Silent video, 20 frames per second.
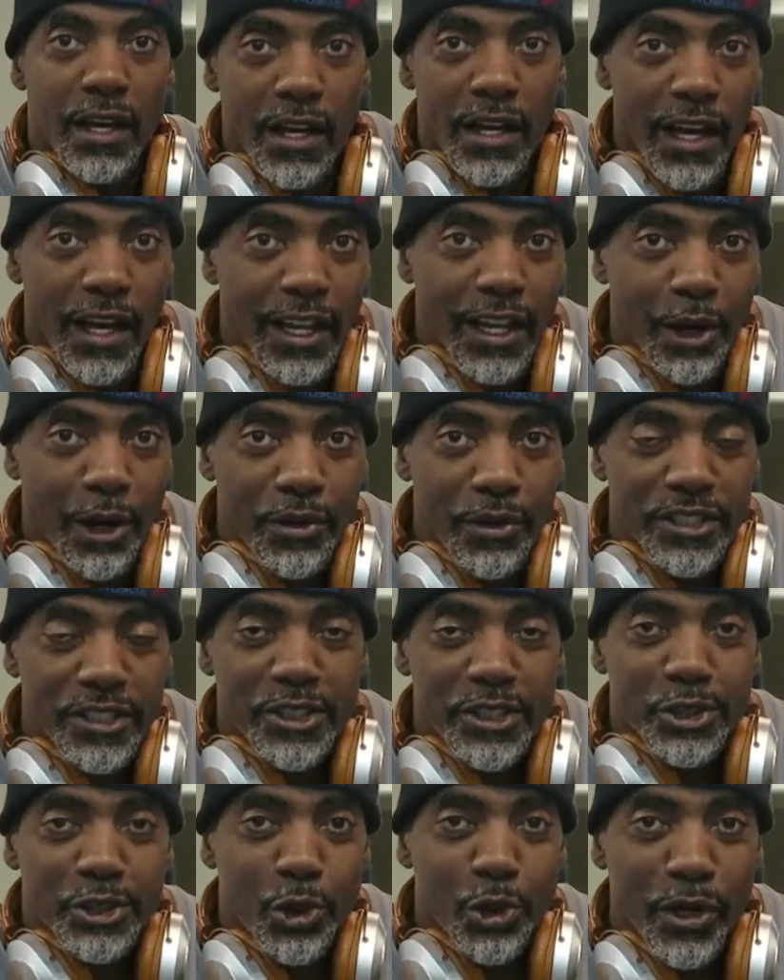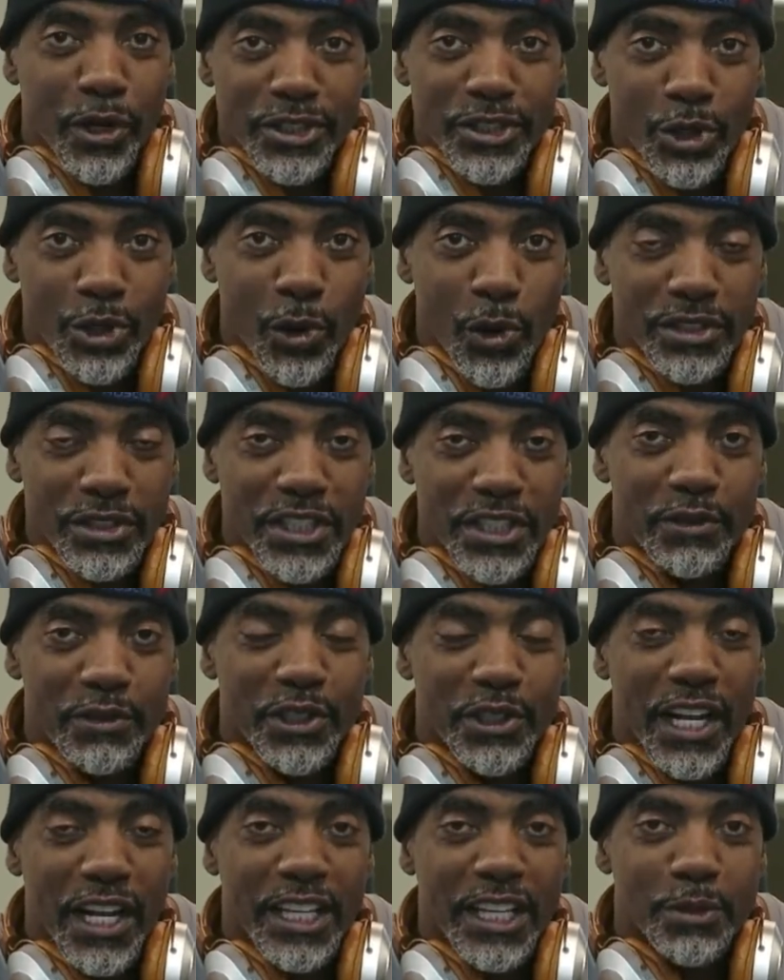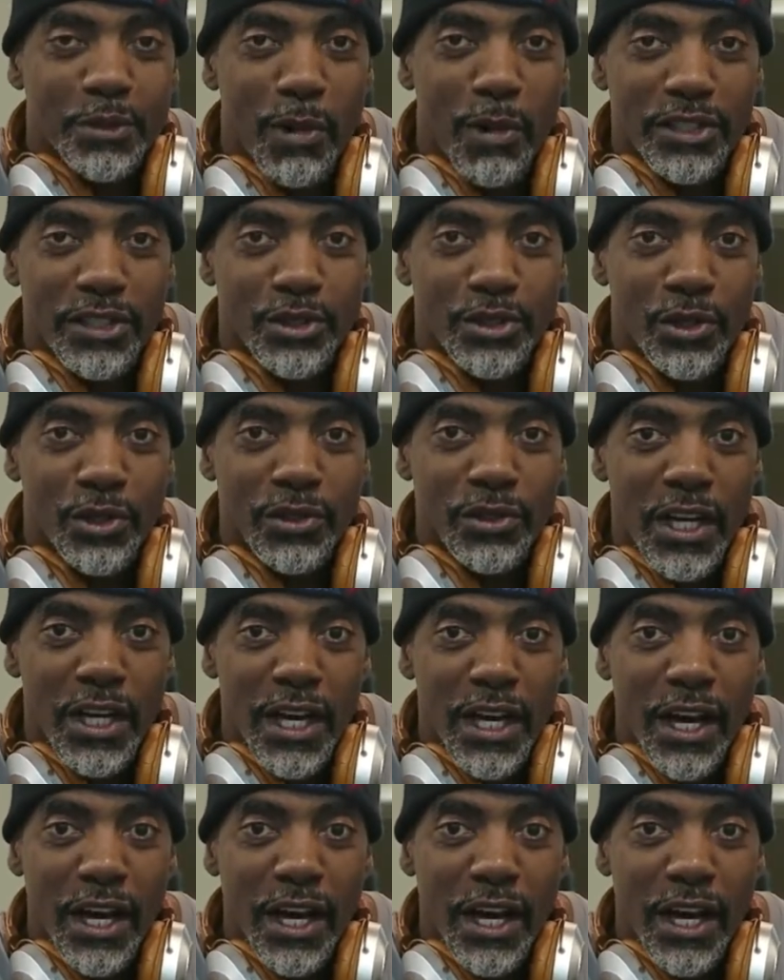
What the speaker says: Hello, this is George Dorsey of Gen X Muscle.